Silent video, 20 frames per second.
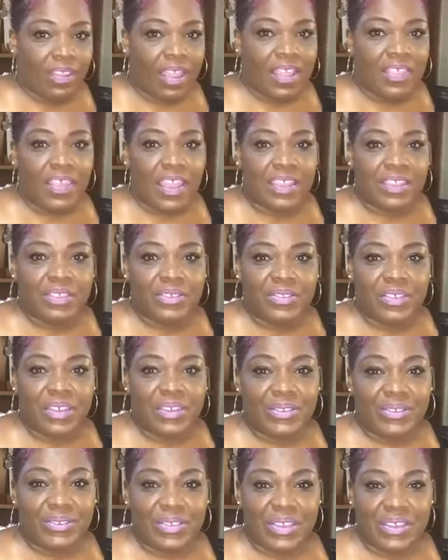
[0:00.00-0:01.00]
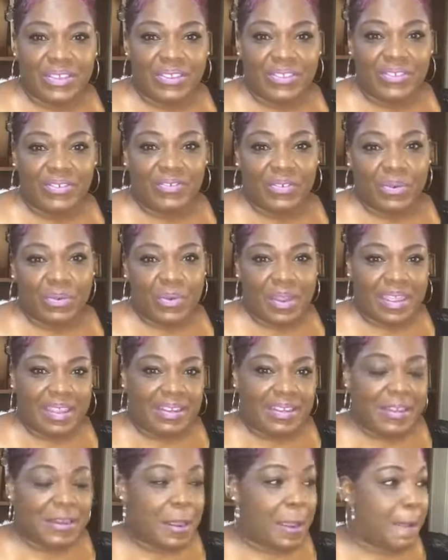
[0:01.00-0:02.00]
Thank you for
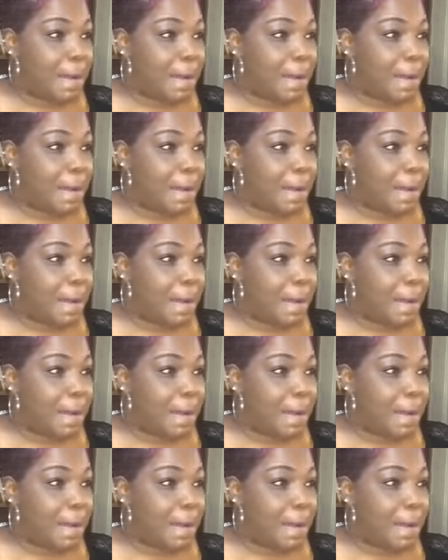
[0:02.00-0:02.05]
waiting.